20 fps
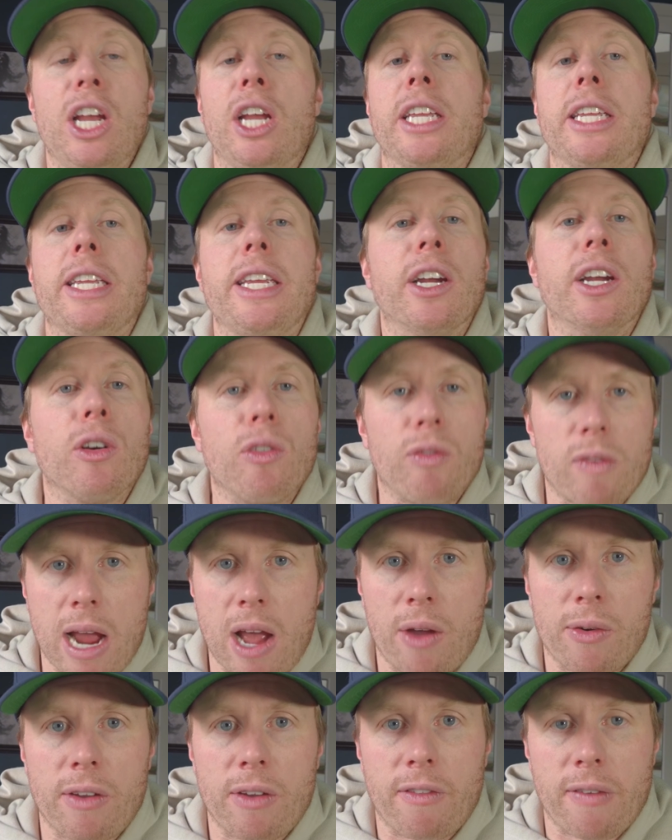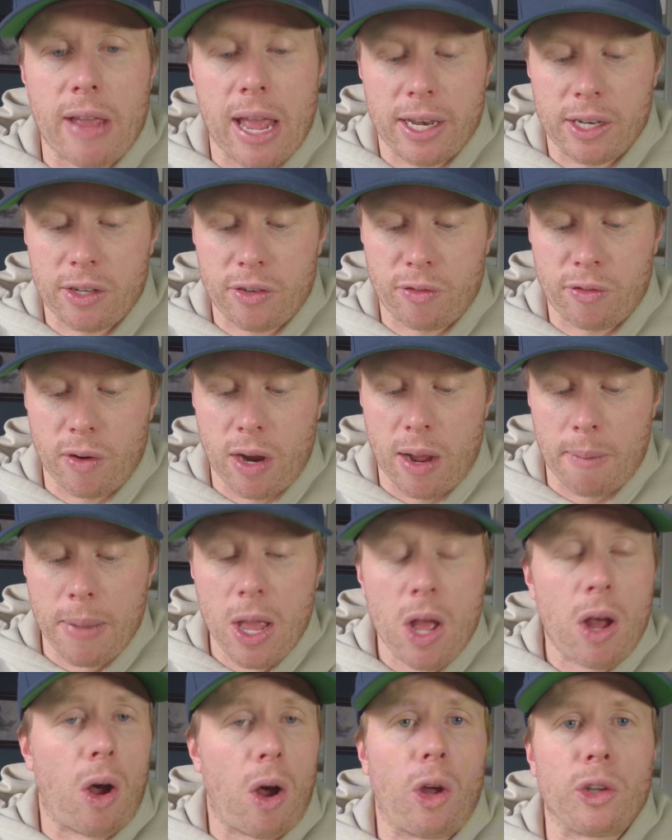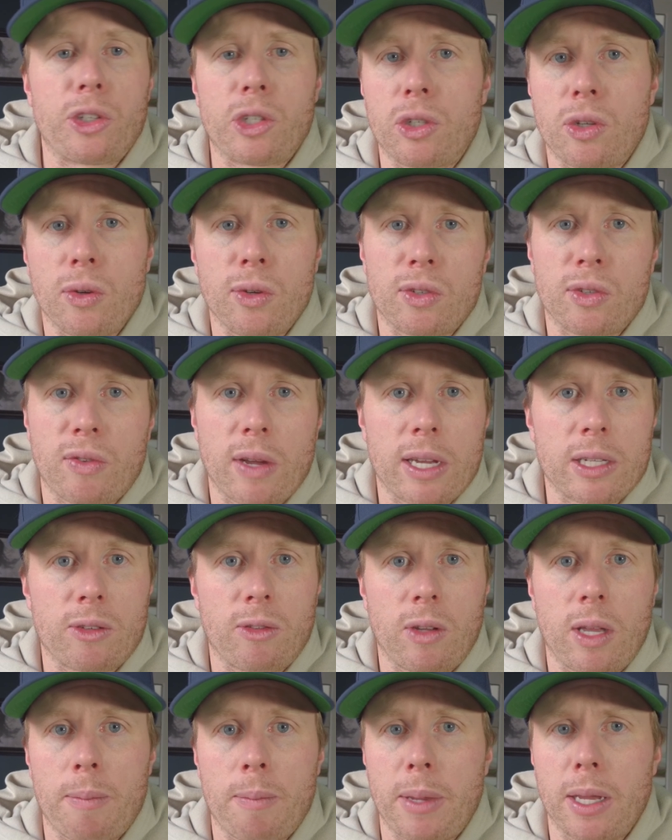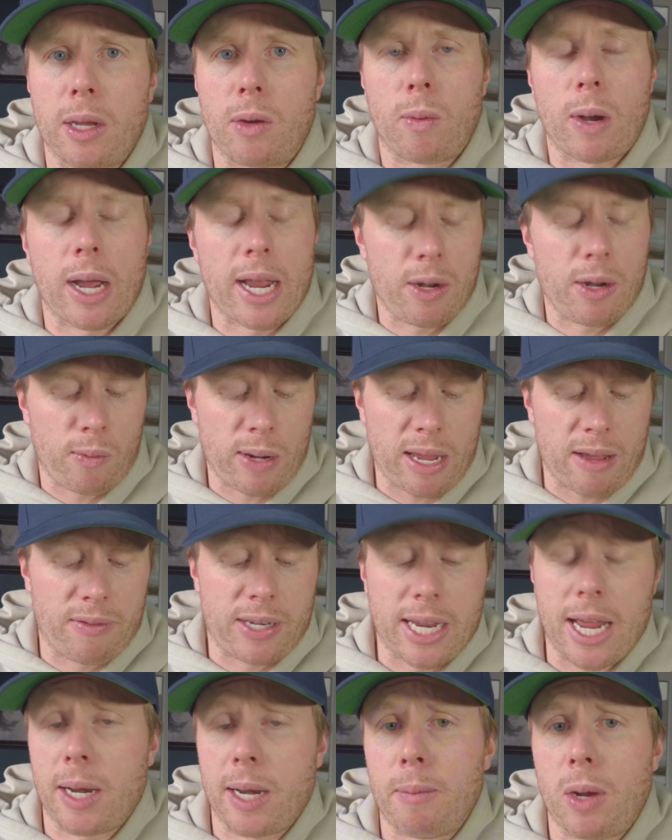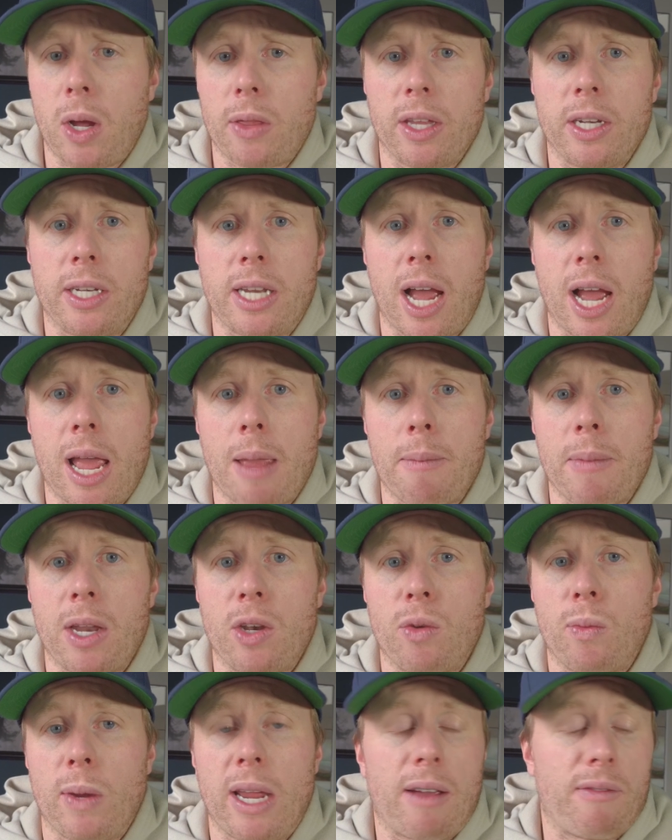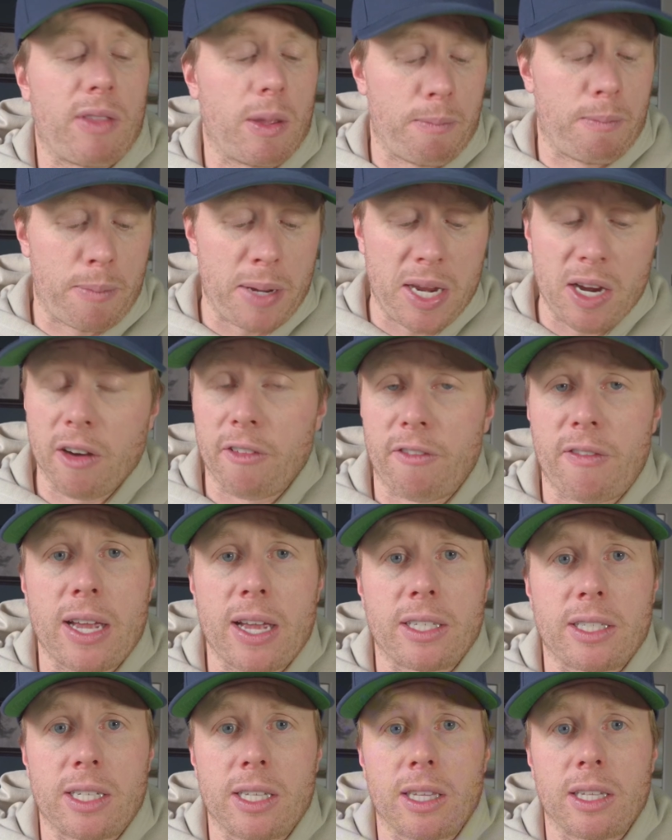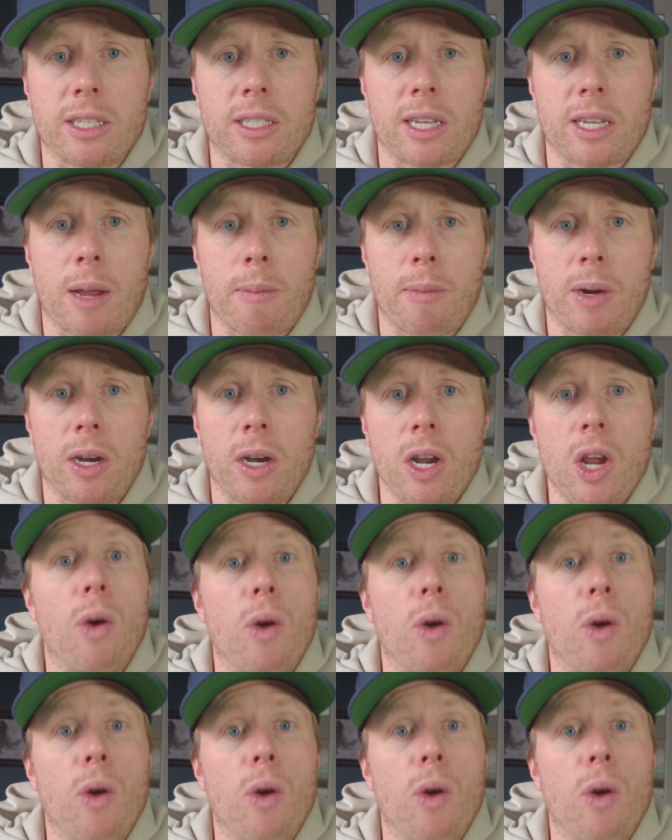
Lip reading: year-round events, from Altitudes Festival at Big White. We have Denim on the Diamond. We have the Beer Fest in the summer.